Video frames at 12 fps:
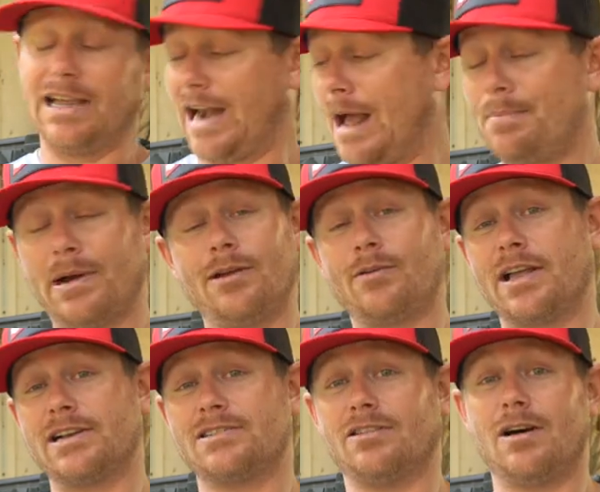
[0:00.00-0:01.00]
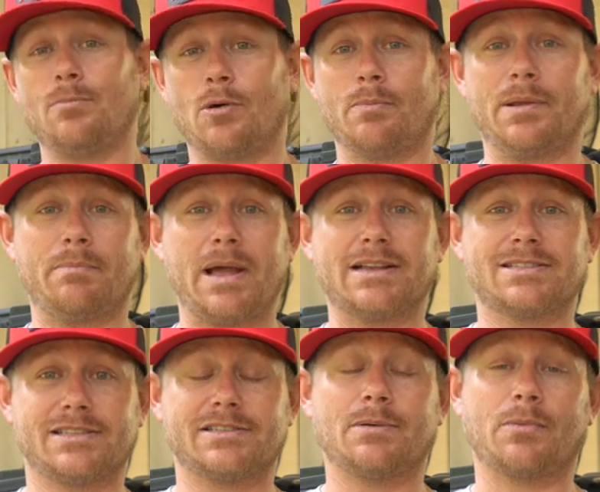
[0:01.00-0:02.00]
And I plan on catching a lot more big bass
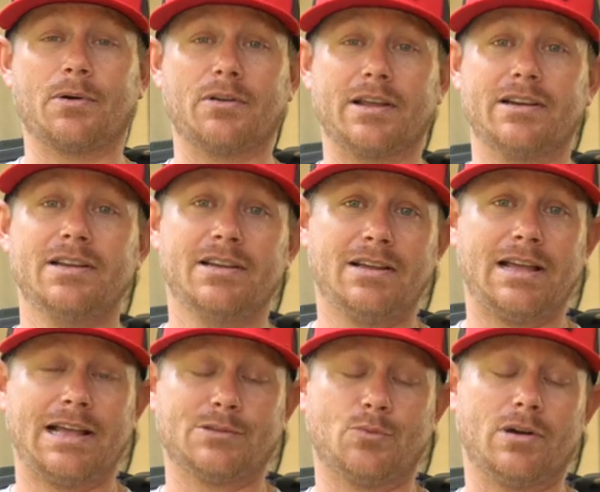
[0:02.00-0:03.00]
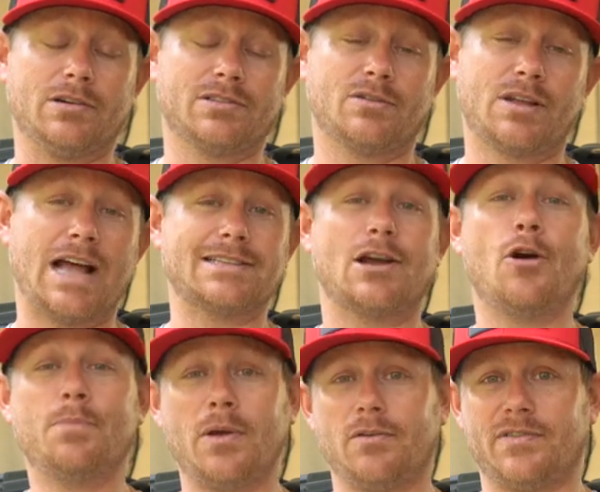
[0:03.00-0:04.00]
this summer on it as well. So guys, I
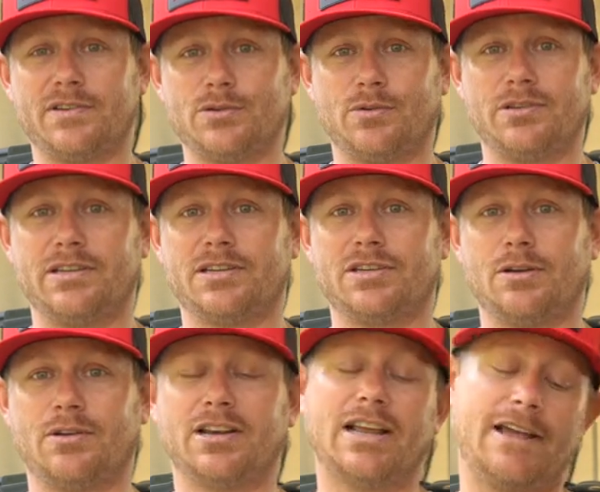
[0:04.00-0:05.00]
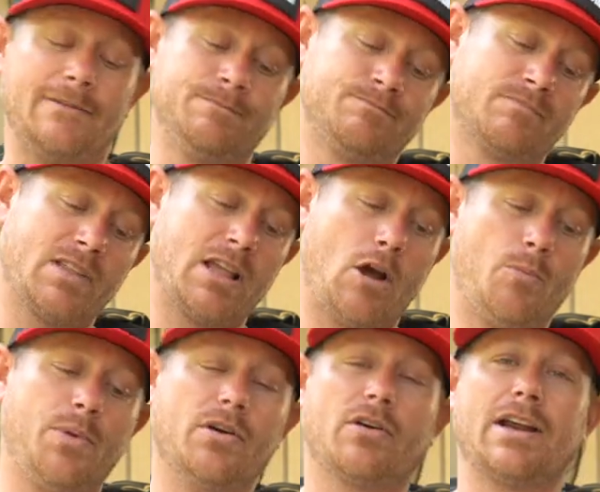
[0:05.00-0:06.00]
hope y'all have enjoyed this show today.
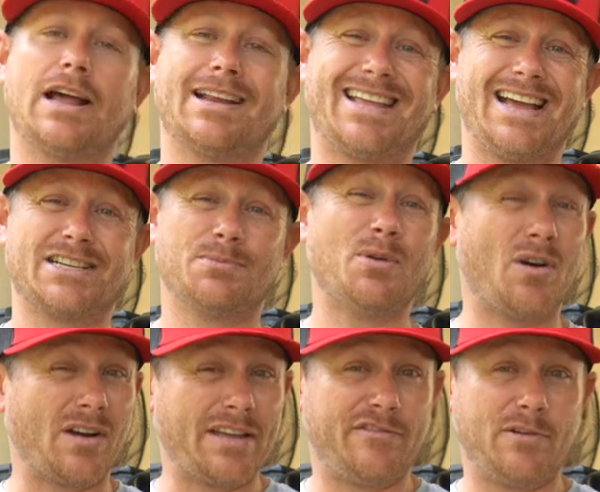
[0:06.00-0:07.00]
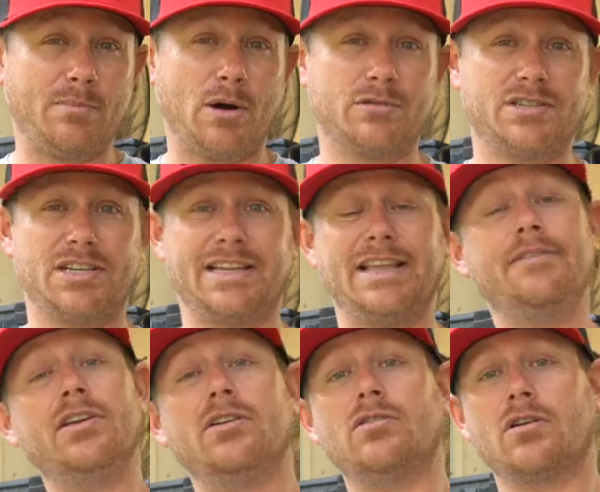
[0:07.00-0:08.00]
Hope you learned how to catch them on a football jig,
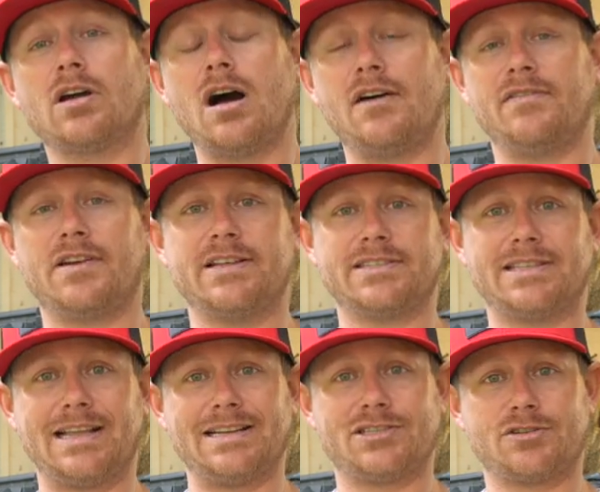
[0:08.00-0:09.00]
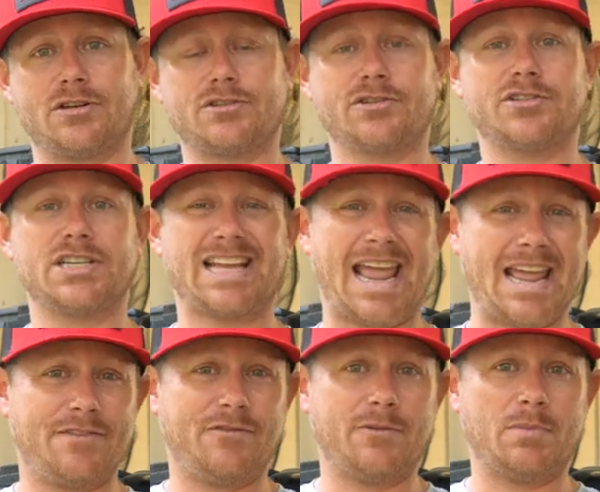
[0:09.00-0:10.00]
give you a little confidence in that structure jig
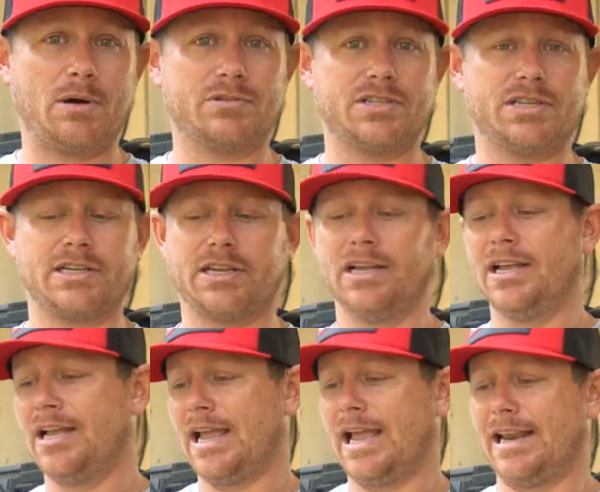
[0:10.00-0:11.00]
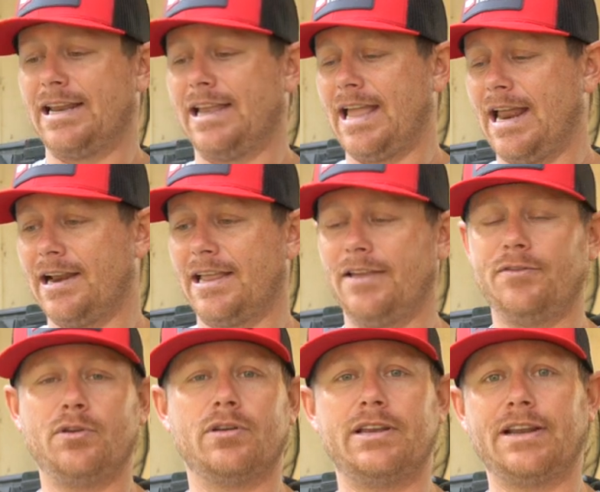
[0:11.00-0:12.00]
and football jig, and to kind of give
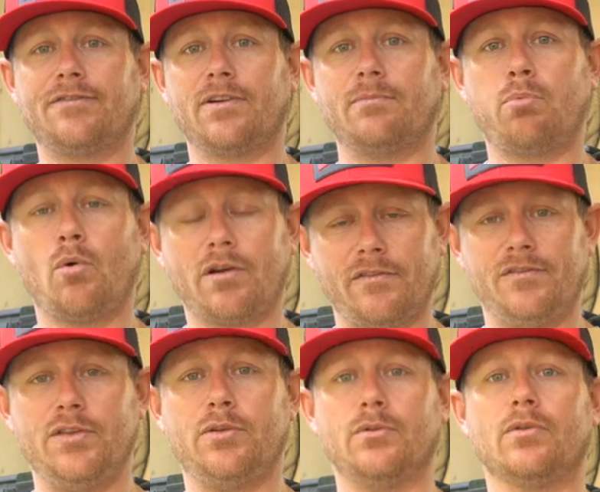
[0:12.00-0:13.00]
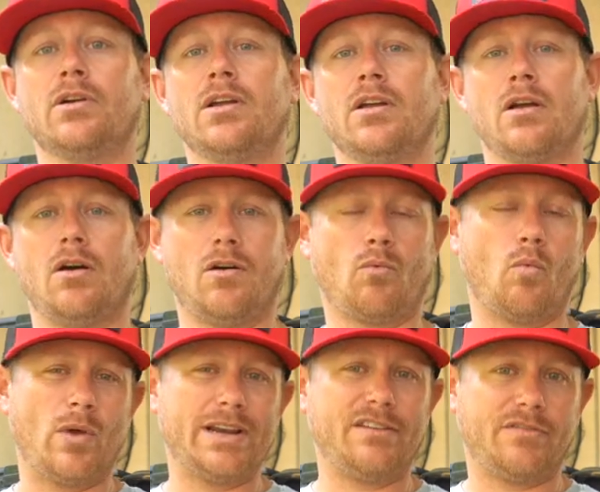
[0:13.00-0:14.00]
you a different point of view on
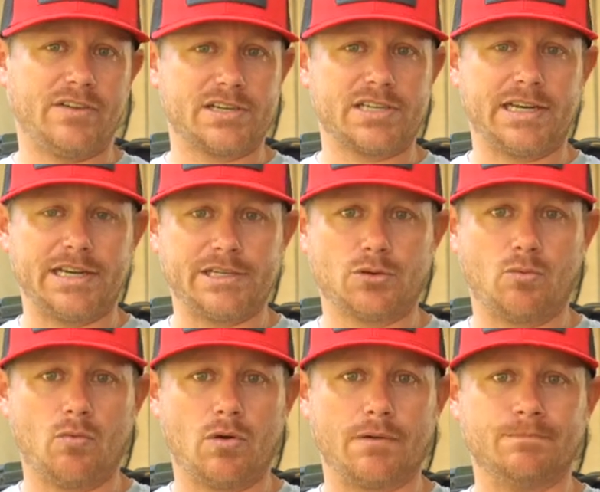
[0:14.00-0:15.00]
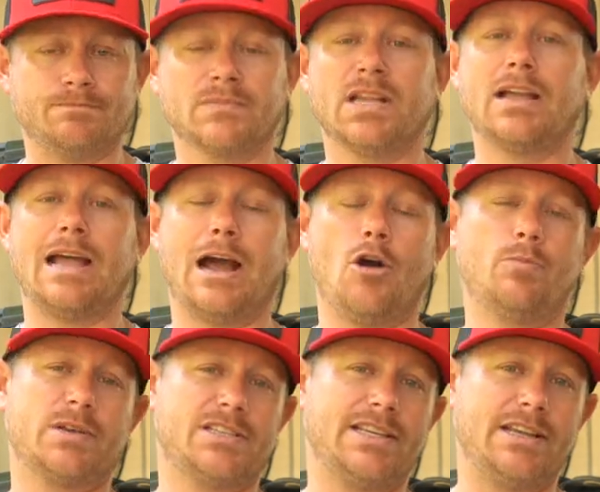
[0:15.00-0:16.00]
when to fish each one. I
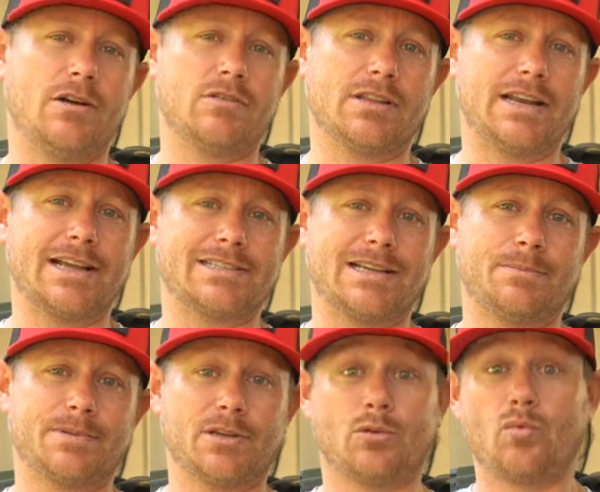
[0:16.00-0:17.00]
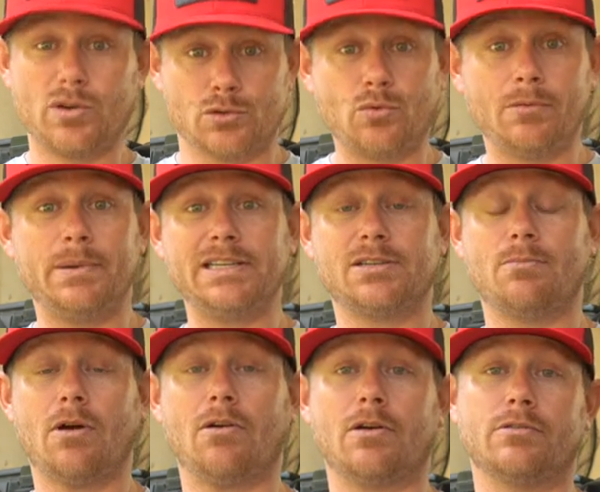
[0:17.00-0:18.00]
hope to see y'all in the next episode, which will be
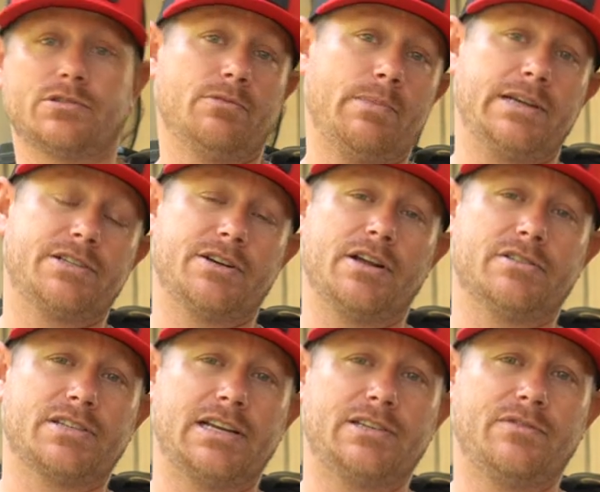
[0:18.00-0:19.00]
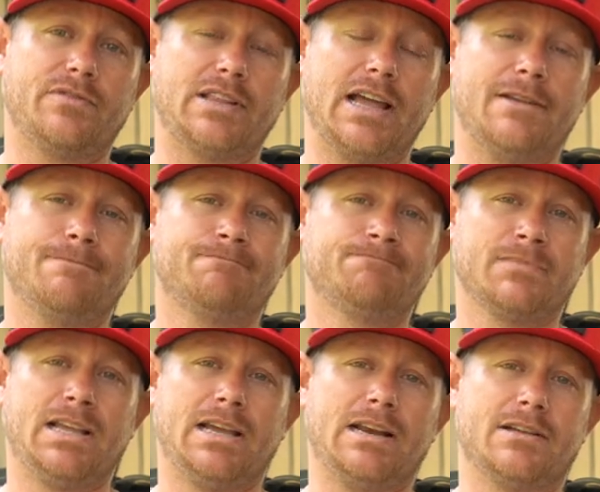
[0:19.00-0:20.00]
tomorrow, so make sure y'all stay tuned for that,
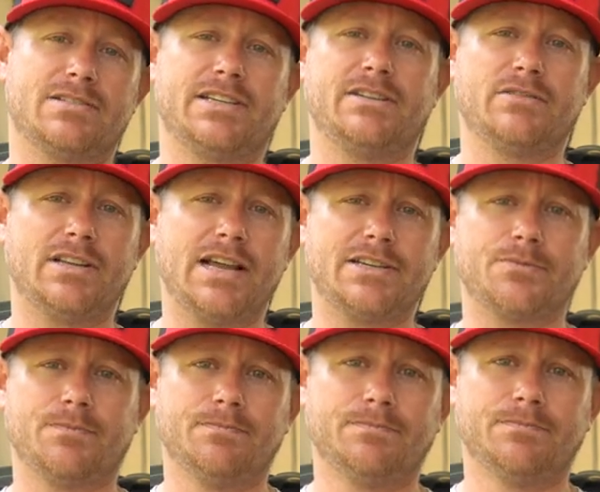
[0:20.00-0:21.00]
and I'll see you on the next one.